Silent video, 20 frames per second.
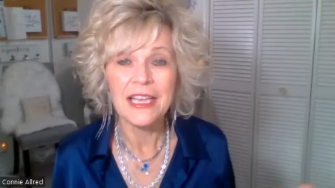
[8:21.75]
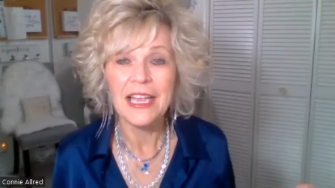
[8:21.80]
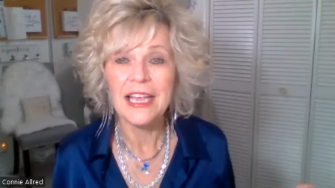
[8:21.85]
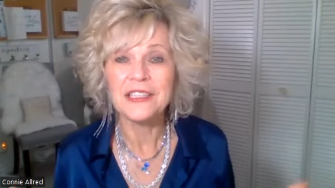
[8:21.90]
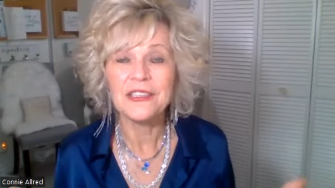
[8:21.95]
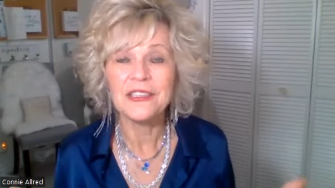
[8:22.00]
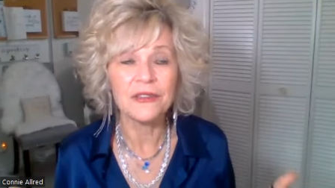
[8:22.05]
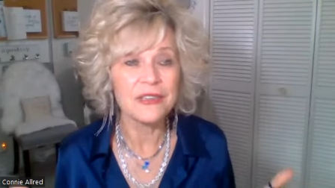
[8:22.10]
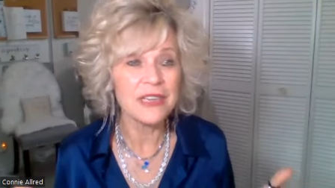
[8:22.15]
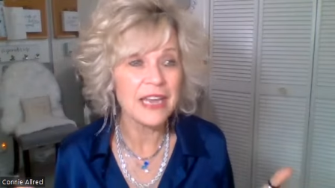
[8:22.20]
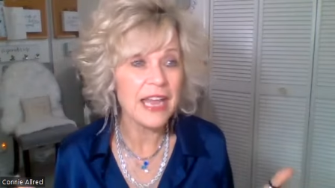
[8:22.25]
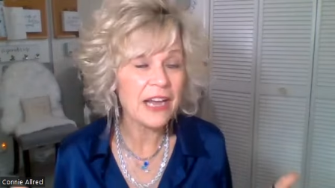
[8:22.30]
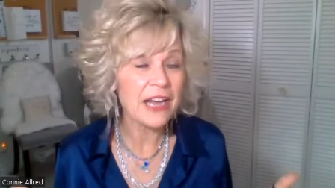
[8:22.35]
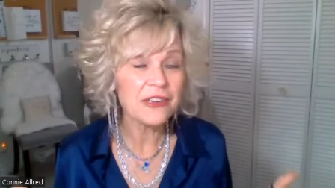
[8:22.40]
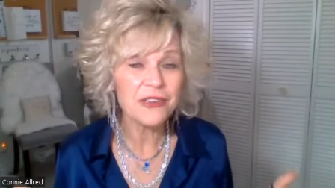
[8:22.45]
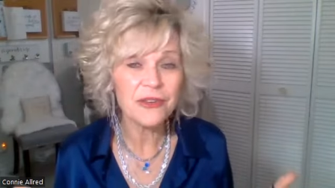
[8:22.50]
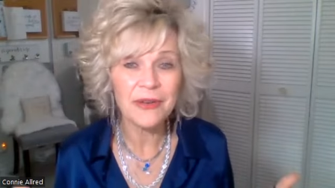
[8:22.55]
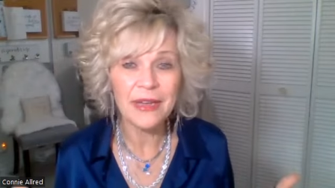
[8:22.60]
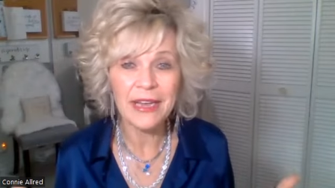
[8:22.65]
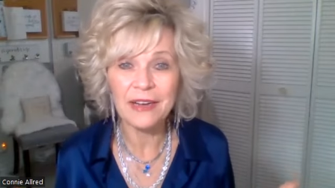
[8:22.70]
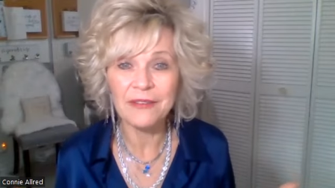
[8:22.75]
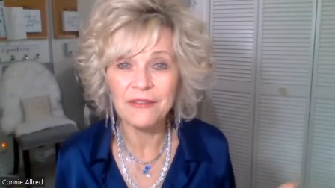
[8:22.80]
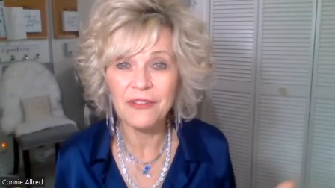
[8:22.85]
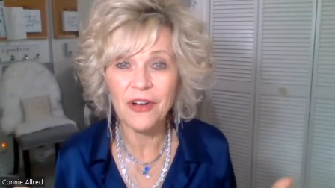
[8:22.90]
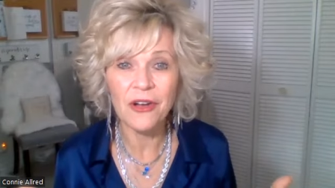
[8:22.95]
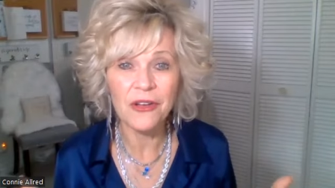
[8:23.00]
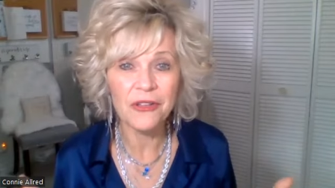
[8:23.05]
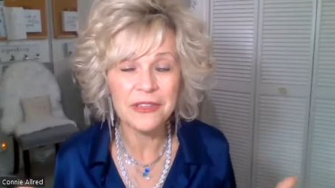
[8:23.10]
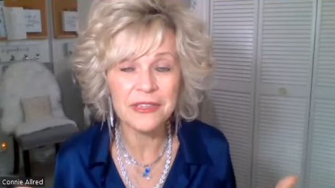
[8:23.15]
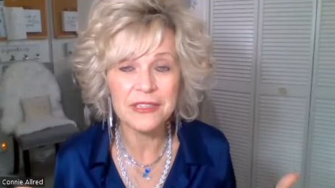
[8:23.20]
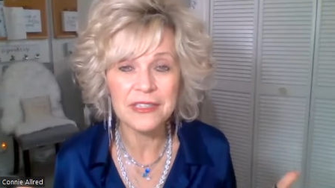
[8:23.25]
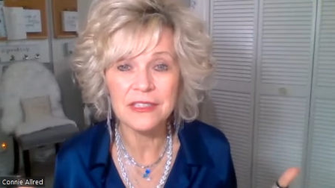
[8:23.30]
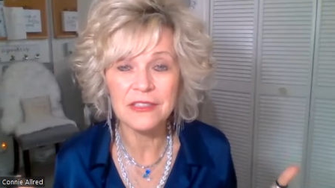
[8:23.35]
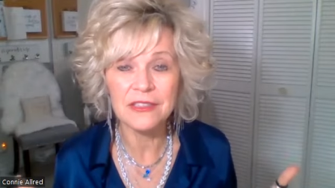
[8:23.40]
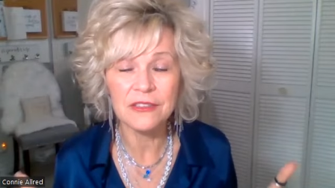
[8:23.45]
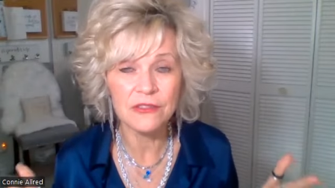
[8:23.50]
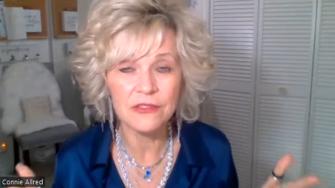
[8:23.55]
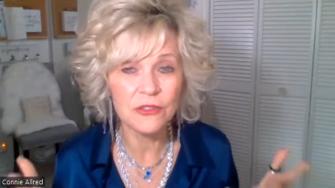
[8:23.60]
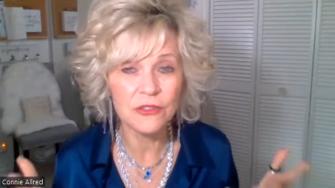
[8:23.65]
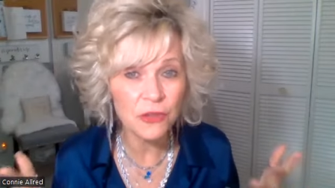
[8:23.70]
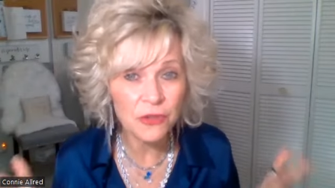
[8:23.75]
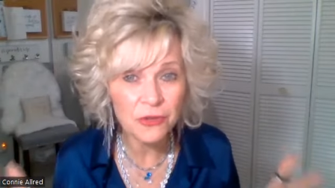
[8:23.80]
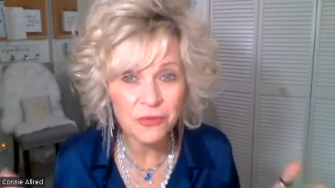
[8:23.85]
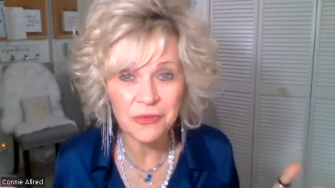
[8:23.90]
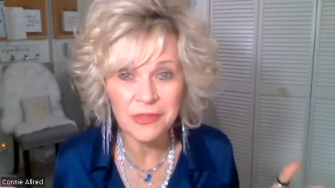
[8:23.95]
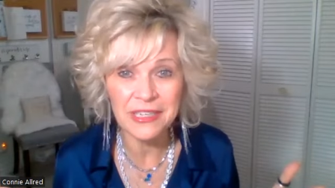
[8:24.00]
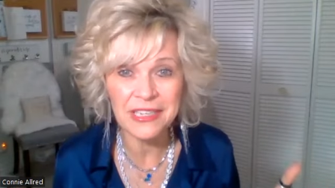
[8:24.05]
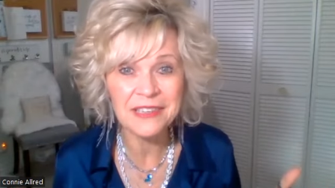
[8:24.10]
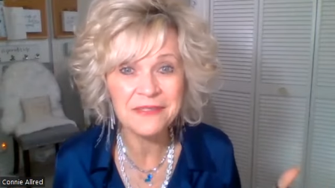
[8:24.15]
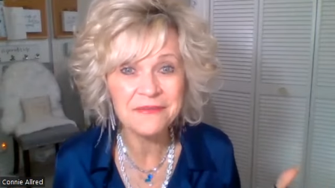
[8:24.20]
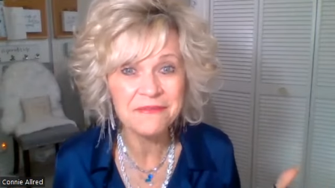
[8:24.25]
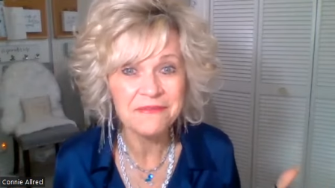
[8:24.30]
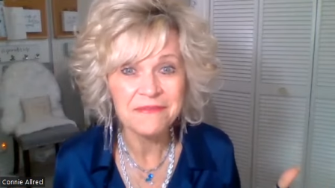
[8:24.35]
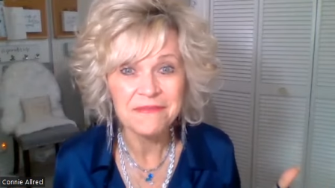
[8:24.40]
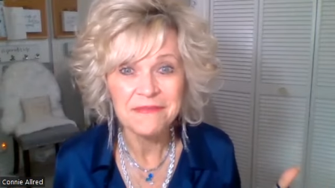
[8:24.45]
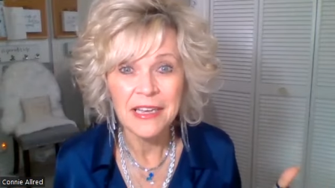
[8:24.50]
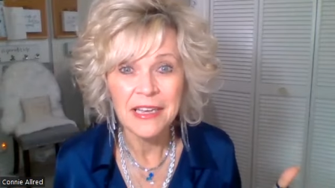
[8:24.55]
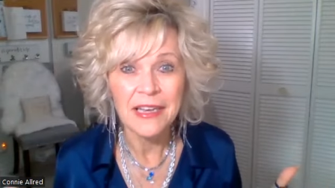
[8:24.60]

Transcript: And so now you have all this jewelry